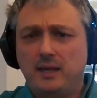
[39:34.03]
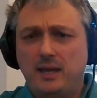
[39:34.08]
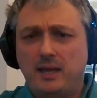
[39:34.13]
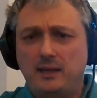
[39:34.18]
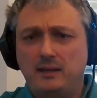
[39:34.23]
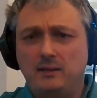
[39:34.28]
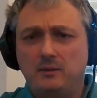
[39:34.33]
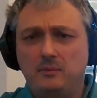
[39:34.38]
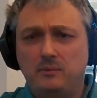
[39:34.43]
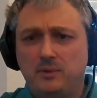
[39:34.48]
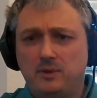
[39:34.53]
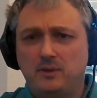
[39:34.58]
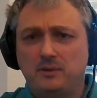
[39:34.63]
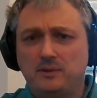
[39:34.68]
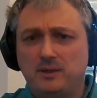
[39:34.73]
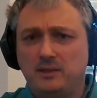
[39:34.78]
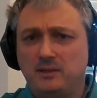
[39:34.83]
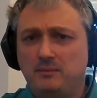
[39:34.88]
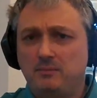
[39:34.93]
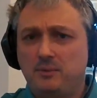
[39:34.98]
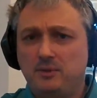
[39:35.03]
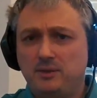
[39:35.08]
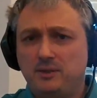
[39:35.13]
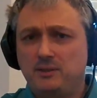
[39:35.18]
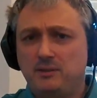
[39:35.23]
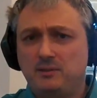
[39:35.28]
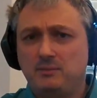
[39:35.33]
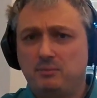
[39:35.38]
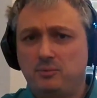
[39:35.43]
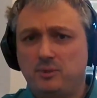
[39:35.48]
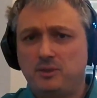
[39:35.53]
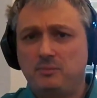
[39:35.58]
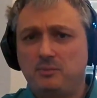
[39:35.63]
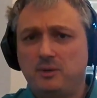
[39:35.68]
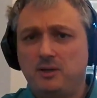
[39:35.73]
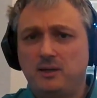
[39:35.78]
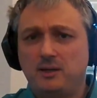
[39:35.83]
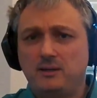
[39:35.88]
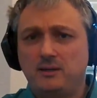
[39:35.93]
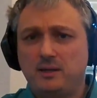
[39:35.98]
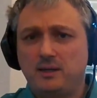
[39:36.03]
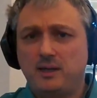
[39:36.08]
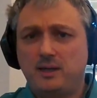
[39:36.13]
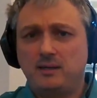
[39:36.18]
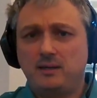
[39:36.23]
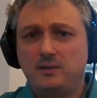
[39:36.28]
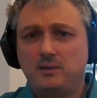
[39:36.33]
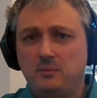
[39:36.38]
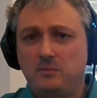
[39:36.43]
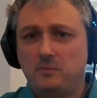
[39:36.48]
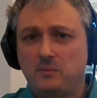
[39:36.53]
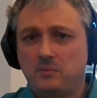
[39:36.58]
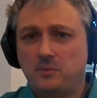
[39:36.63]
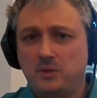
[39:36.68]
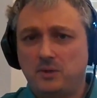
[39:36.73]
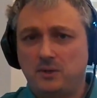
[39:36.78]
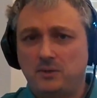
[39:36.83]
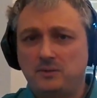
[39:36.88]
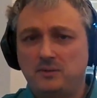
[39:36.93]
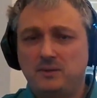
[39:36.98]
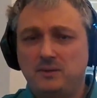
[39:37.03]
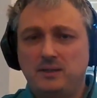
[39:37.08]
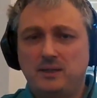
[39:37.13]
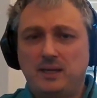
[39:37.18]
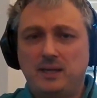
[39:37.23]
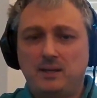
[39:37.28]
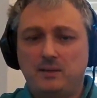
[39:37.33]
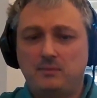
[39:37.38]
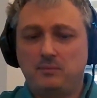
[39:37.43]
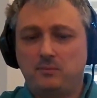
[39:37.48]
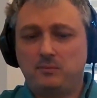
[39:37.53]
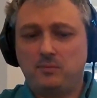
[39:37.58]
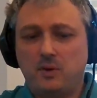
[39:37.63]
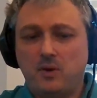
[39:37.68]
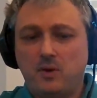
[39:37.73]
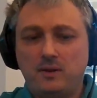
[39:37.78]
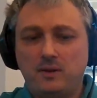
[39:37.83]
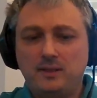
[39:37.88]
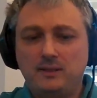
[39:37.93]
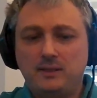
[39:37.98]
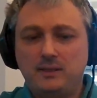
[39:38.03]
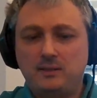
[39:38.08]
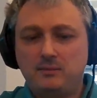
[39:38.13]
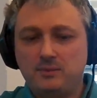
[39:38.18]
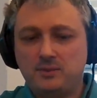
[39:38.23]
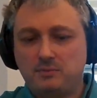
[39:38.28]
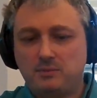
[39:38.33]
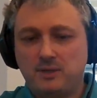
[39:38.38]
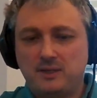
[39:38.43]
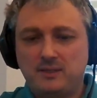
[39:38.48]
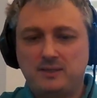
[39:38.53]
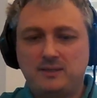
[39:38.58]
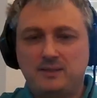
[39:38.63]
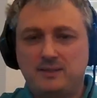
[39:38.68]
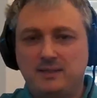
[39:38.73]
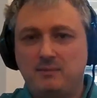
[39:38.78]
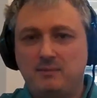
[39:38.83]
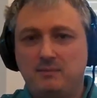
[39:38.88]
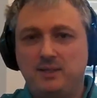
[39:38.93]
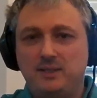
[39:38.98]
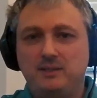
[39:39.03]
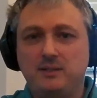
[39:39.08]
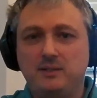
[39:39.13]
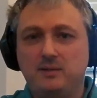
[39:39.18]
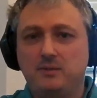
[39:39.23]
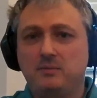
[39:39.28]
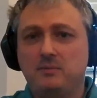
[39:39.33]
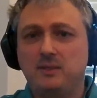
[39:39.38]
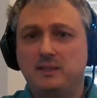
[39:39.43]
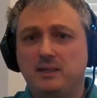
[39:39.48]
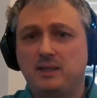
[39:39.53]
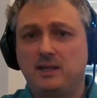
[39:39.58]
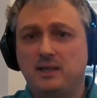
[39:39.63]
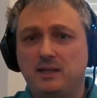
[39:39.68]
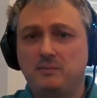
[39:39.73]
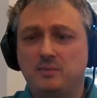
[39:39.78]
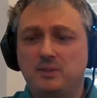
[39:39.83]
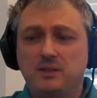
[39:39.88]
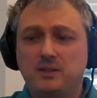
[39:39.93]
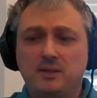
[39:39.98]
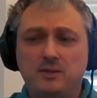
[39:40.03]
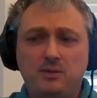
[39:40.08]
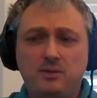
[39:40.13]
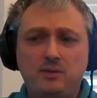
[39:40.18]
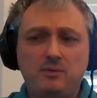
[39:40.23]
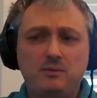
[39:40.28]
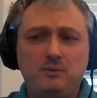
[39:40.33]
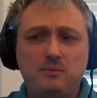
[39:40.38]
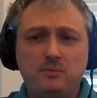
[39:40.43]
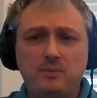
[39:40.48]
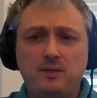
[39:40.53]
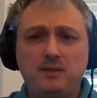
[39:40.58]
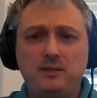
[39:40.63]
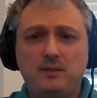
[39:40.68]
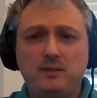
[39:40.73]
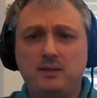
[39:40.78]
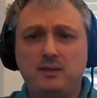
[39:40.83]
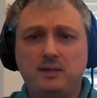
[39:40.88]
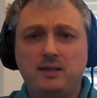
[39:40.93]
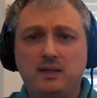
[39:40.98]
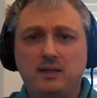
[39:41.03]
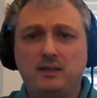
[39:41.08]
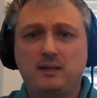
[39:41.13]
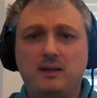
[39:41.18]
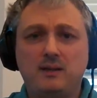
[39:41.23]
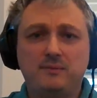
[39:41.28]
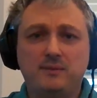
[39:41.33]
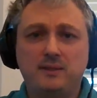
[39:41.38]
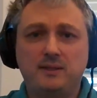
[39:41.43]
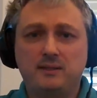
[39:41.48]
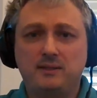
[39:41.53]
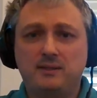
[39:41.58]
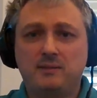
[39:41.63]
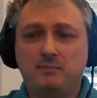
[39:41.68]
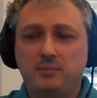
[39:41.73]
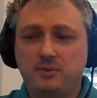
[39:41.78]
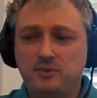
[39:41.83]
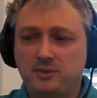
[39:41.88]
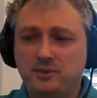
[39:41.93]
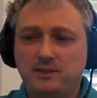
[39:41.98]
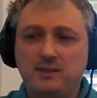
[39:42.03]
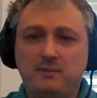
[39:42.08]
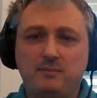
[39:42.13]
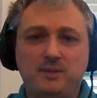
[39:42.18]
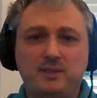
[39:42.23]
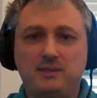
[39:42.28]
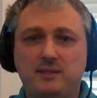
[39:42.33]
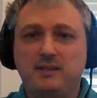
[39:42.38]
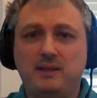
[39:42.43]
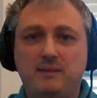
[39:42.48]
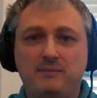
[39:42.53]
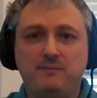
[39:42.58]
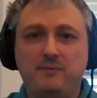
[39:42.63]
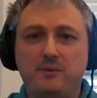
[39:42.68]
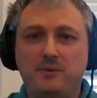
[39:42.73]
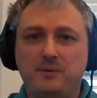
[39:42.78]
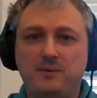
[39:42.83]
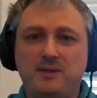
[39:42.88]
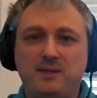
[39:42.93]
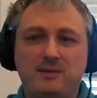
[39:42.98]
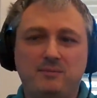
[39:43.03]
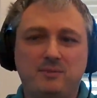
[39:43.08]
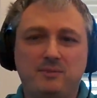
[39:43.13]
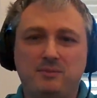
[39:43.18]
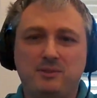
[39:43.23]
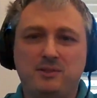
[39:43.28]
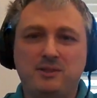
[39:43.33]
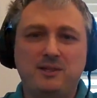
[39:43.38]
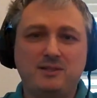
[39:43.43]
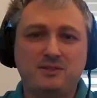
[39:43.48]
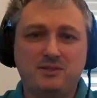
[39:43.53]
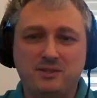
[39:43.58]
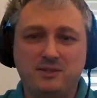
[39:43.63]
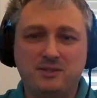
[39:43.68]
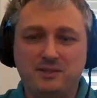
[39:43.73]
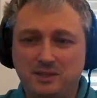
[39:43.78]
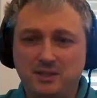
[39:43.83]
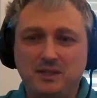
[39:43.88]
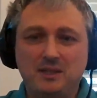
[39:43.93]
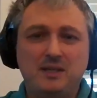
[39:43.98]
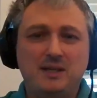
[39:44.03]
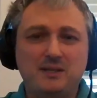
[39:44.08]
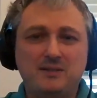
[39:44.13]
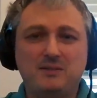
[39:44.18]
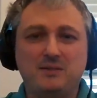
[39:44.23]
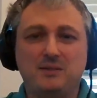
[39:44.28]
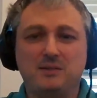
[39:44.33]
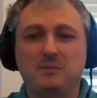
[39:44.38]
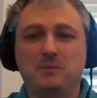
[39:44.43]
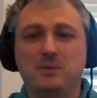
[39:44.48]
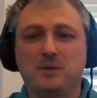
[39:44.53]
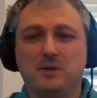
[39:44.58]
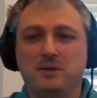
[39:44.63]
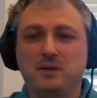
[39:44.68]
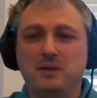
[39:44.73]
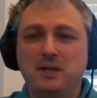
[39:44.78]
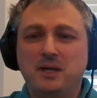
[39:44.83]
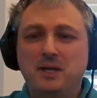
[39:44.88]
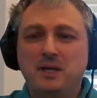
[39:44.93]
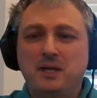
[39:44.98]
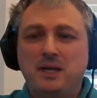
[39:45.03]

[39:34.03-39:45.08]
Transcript: and it worked. I deployed it to pre-prod and it worked. And all I did was press the same button 3 times. You're really going to get confident that pushing that button that 4th time to production, it's going to work.